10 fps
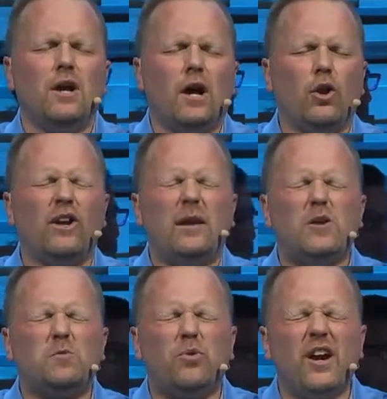Lord, I
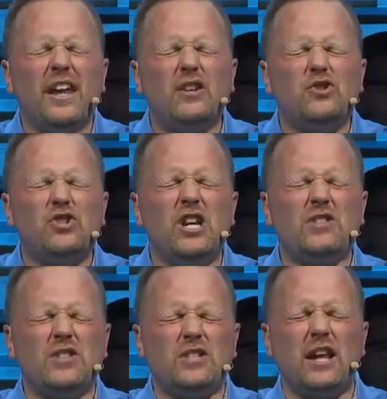just pray in
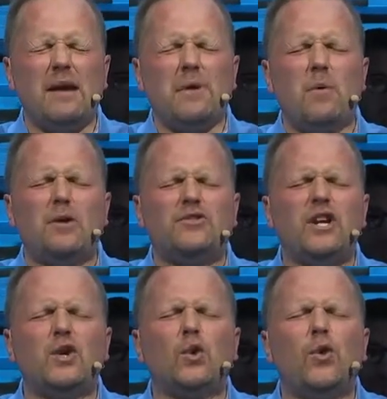Jesus' name that we'd see
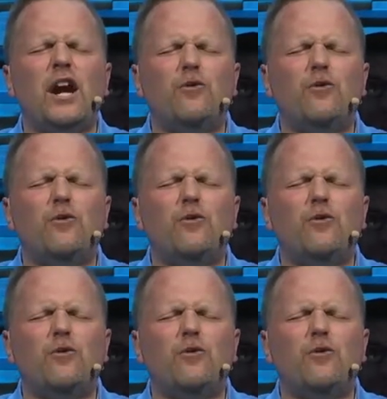great